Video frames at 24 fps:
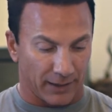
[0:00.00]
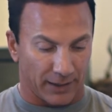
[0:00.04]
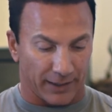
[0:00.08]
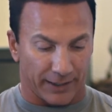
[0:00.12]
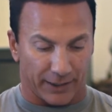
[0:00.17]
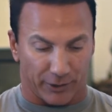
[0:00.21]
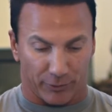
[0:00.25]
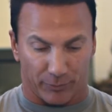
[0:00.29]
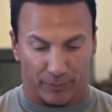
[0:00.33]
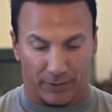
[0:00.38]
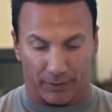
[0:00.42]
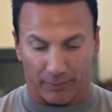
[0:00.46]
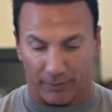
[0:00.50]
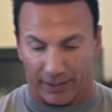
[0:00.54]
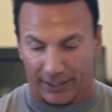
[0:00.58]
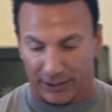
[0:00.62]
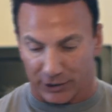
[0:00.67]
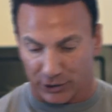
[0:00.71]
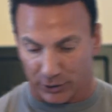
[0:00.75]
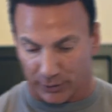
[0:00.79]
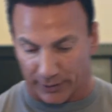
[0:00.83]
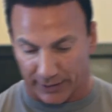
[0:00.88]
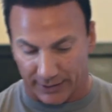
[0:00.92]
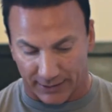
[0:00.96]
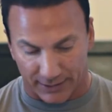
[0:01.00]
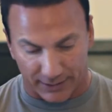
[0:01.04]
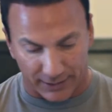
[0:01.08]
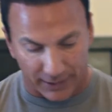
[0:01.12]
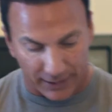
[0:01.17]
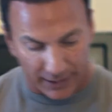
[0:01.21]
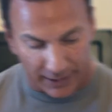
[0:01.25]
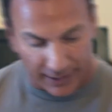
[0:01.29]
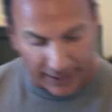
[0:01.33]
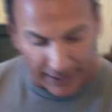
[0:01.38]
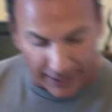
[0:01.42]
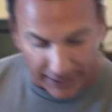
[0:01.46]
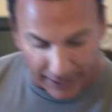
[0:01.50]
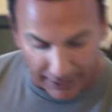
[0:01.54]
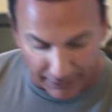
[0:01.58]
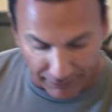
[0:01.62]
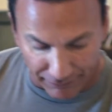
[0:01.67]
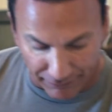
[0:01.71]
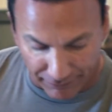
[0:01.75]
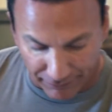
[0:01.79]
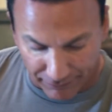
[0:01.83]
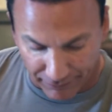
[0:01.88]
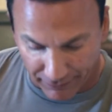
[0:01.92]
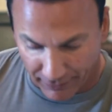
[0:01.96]
It would be my choice.
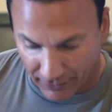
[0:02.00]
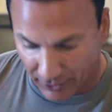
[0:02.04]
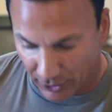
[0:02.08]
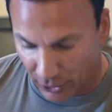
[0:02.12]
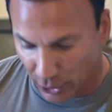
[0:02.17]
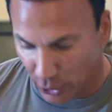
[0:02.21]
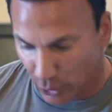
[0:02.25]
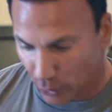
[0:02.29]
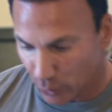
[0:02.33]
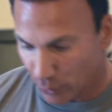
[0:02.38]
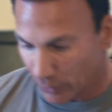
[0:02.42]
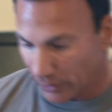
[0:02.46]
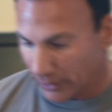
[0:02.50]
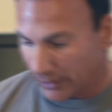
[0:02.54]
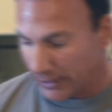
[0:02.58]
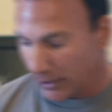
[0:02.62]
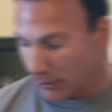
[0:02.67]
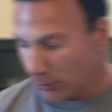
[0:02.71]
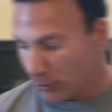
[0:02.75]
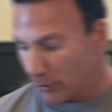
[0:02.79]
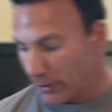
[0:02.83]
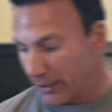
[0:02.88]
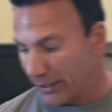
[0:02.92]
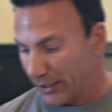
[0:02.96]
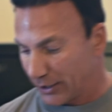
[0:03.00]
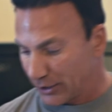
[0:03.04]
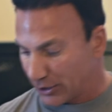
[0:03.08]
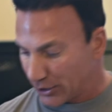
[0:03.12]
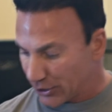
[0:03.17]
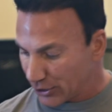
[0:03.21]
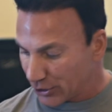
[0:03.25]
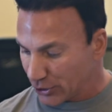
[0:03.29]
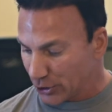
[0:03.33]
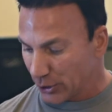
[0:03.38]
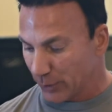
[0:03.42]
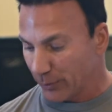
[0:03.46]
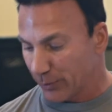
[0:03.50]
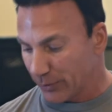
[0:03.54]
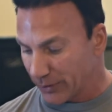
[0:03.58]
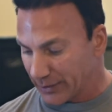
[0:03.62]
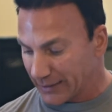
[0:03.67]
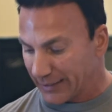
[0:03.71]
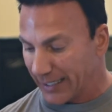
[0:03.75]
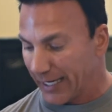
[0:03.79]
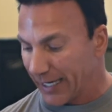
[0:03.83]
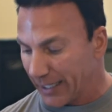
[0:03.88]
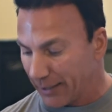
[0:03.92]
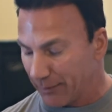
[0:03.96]
If you really were on a super
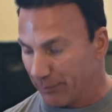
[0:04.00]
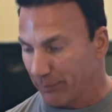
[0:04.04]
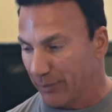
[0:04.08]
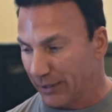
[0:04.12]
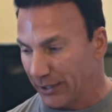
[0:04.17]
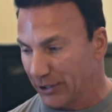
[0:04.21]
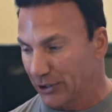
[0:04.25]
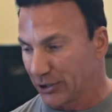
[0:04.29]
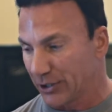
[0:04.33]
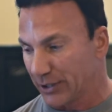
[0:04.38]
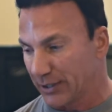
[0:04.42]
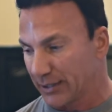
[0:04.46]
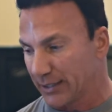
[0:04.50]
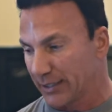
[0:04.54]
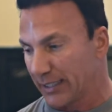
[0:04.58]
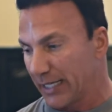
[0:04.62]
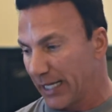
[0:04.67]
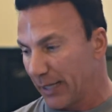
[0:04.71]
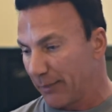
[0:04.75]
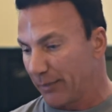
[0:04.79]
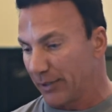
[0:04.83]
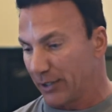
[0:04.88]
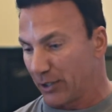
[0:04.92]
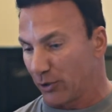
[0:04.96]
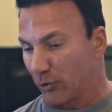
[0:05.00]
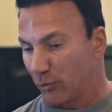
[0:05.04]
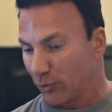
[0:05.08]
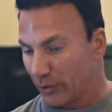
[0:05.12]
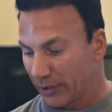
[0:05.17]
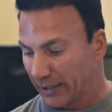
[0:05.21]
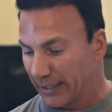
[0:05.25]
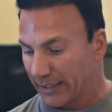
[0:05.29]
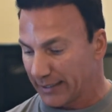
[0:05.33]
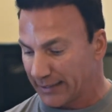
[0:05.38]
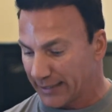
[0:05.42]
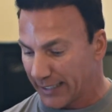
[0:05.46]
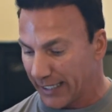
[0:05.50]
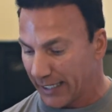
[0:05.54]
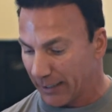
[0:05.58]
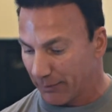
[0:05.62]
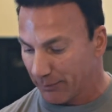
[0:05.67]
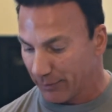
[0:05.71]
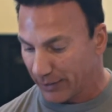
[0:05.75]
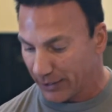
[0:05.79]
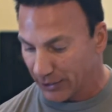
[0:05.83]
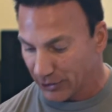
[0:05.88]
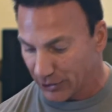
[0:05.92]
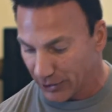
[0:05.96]
tight budget, and I mean a really tight
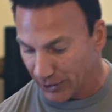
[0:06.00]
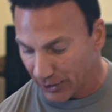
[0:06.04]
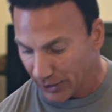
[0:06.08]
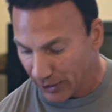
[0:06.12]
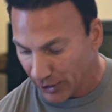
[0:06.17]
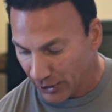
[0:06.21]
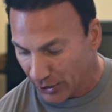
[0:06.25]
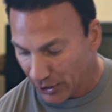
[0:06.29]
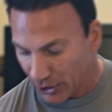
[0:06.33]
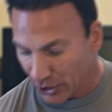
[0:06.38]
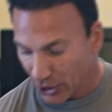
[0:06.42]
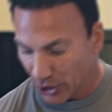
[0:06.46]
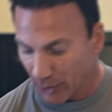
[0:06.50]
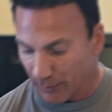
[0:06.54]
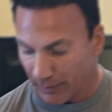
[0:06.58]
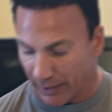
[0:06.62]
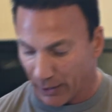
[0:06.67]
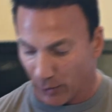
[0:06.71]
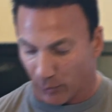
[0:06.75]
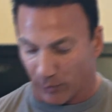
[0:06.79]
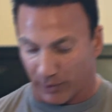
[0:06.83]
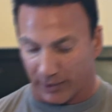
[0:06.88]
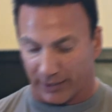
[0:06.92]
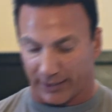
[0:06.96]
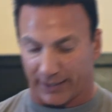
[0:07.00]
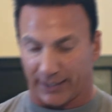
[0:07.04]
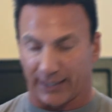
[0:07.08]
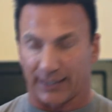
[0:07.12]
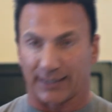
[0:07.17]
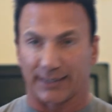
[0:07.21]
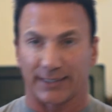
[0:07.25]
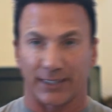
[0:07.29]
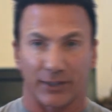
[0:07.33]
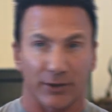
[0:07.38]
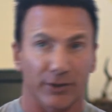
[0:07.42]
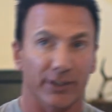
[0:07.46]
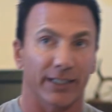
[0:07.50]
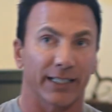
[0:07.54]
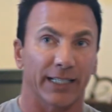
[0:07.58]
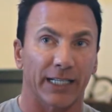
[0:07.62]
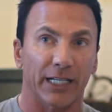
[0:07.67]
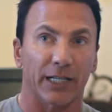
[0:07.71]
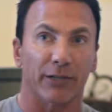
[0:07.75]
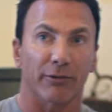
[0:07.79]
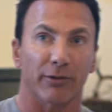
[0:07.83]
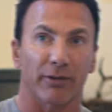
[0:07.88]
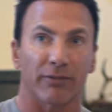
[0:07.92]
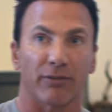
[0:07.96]
budget, you might want to consider getting
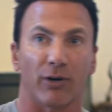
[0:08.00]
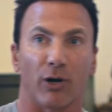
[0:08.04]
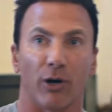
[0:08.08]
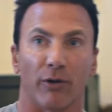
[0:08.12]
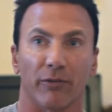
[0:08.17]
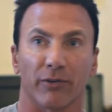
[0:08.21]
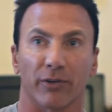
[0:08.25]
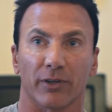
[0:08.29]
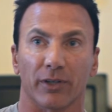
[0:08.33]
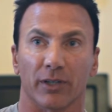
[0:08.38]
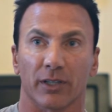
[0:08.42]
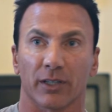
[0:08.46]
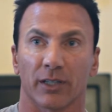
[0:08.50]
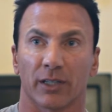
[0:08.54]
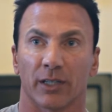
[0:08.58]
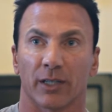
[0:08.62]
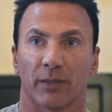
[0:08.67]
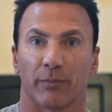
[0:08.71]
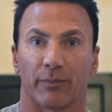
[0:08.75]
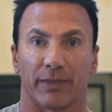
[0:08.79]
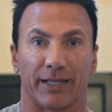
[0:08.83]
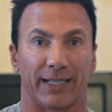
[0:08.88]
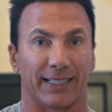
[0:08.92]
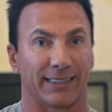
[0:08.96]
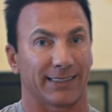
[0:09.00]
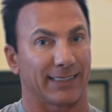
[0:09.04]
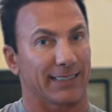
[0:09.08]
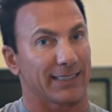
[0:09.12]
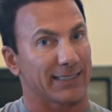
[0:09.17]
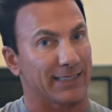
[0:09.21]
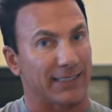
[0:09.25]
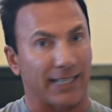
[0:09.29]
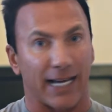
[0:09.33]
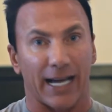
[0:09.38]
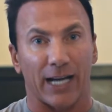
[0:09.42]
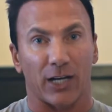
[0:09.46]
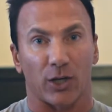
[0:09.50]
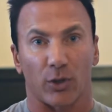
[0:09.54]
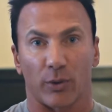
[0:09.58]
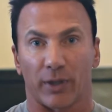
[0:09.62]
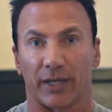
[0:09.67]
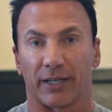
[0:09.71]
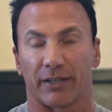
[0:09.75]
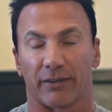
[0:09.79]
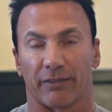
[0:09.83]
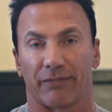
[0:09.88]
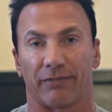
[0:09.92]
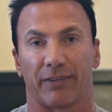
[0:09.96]
a revolver, because it's not
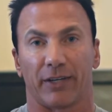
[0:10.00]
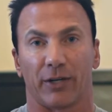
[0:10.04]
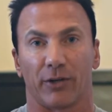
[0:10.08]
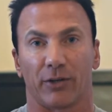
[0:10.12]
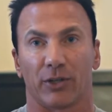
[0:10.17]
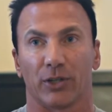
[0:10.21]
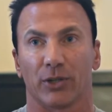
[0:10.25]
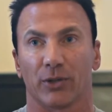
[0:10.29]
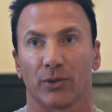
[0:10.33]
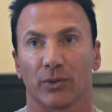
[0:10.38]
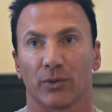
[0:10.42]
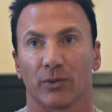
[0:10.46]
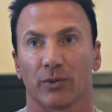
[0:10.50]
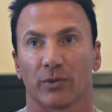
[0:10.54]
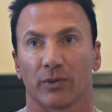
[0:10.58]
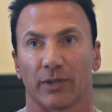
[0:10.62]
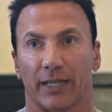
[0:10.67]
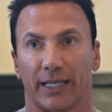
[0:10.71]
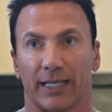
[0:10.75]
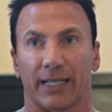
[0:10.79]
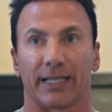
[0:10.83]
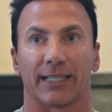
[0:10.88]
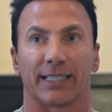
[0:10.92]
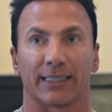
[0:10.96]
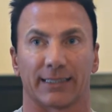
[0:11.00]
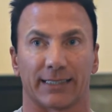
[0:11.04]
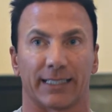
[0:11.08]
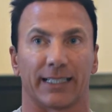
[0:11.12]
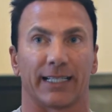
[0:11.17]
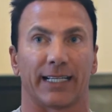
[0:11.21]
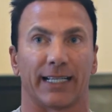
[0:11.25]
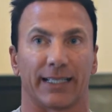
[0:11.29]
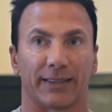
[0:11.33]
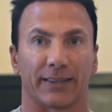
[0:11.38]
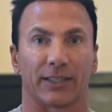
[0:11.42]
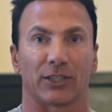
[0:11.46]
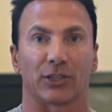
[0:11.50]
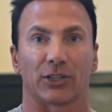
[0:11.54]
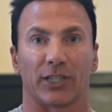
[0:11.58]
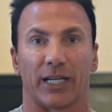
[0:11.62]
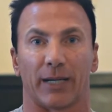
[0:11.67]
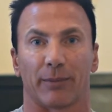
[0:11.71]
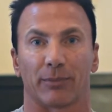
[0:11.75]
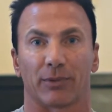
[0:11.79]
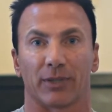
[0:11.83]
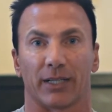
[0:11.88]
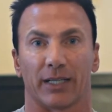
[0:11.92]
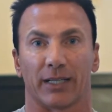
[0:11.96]
going to fail you and it is going to get the
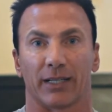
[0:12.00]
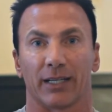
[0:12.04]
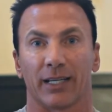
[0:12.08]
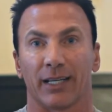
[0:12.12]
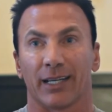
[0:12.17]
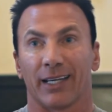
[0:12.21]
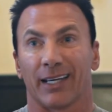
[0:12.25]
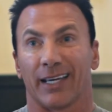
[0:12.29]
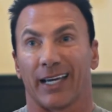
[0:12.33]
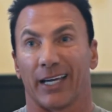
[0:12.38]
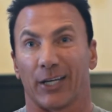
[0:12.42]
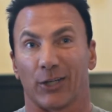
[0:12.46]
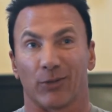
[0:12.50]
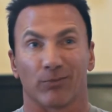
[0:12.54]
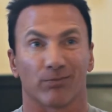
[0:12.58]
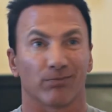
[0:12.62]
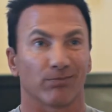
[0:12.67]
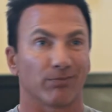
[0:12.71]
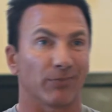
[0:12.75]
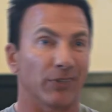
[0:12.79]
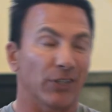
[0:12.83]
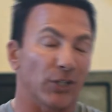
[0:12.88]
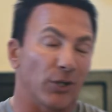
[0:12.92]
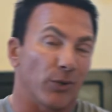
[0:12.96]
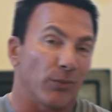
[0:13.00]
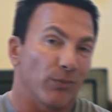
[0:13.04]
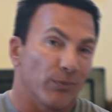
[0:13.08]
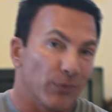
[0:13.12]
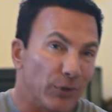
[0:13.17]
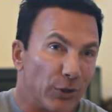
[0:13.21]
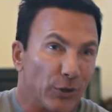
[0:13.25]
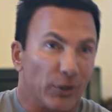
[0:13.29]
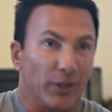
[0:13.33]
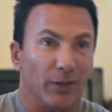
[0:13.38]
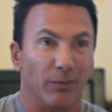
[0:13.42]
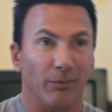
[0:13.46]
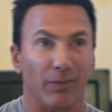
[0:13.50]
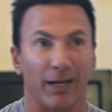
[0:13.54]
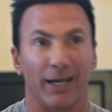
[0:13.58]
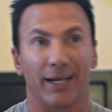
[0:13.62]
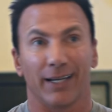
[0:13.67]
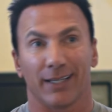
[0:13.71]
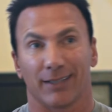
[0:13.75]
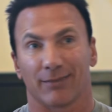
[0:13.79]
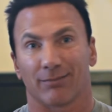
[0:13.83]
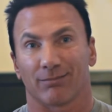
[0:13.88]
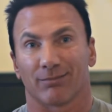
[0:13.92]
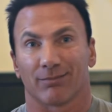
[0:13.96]
job done. And you know, you can buy
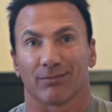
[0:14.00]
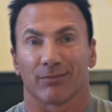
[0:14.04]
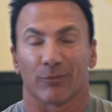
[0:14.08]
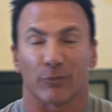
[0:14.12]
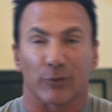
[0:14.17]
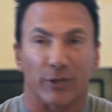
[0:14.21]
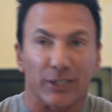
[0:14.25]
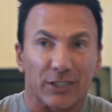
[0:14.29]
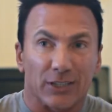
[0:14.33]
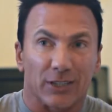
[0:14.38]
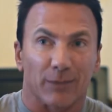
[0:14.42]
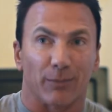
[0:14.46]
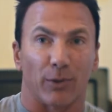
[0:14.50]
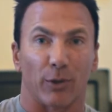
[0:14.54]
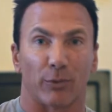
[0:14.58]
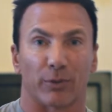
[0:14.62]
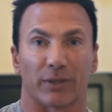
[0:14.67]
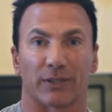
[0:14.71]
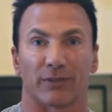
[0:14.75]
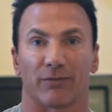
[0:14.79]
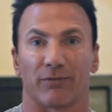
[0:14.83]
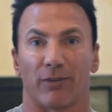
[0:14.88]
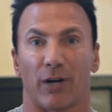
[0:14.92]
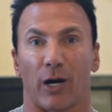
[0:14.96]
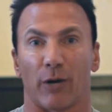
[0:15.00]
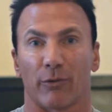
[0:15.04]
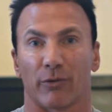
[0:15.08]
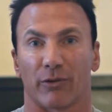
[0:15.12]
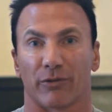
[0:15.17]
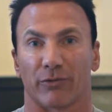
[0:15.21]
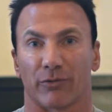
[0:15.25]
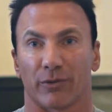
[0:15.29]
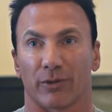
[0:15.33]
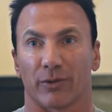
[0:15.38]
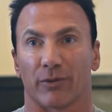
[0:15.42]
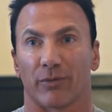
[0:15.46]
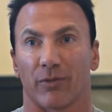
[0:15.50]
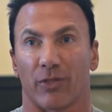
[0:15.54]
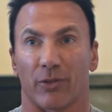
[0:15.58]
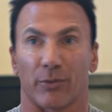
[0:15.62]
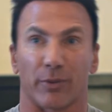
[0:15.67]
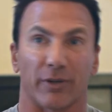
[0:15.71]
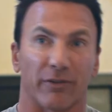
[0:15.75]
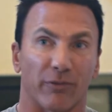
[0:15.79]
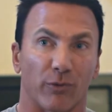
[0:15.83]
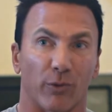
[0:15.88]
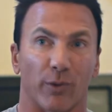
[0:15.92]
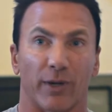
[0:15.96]
a reasonable revolver for
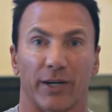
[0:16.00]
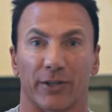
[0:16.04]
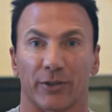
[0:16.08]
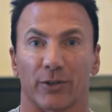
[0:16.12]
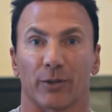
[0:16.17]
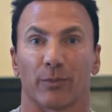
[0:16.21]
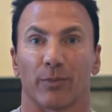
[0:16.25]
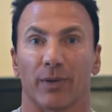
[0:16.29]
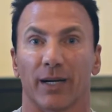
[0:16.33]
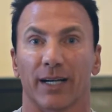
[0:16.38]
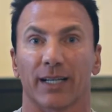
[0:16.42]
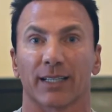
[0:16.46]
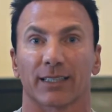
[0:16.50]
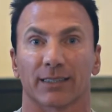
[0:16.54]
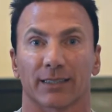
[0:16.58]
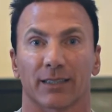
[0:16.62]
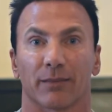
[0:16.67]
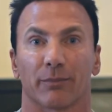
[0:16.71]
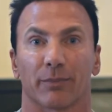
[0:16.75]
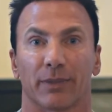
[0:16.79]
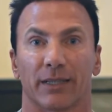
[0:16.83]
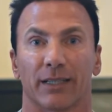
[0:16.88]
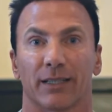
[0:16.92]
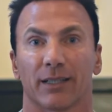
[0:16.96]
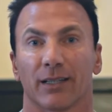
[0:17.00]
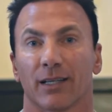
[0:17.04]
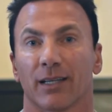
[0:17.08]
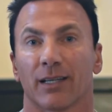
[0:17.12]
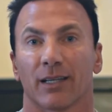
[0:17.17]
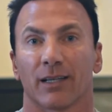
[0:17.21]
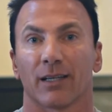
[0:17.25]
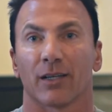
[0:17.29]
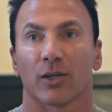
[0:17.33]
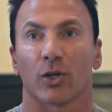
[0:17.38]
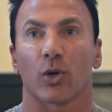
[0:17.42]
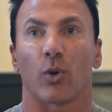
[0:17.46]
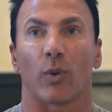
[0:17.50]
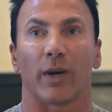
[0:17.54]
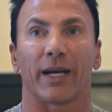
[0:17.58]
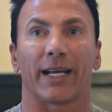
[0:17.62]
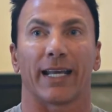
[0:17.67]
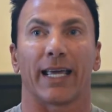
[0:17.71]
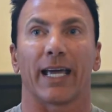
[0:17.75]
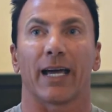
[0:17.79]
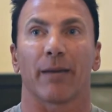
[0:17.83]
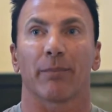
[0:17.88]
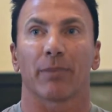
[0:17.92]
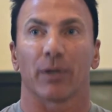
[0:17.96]
$300-400 and be quite
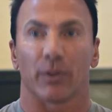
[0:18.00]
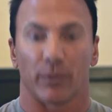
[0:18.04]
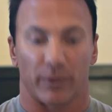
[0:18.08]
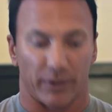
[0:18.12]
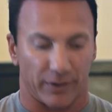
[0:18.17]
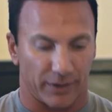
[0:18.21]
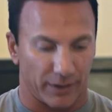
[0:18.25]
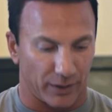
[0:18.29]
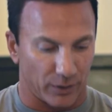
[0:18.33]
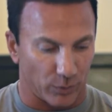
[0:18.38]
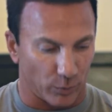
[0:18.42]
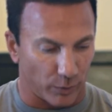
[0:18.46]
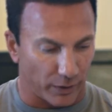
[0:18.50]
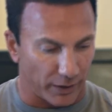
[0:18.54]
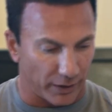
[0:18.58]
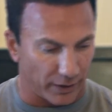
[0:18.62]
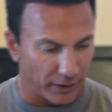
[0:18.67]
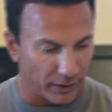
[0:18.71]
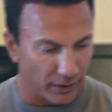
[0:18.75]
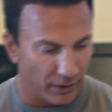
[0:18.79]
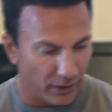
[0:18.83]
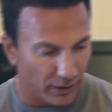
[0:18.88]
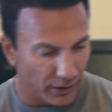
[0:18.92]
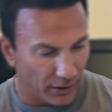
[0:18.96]
happy with it, where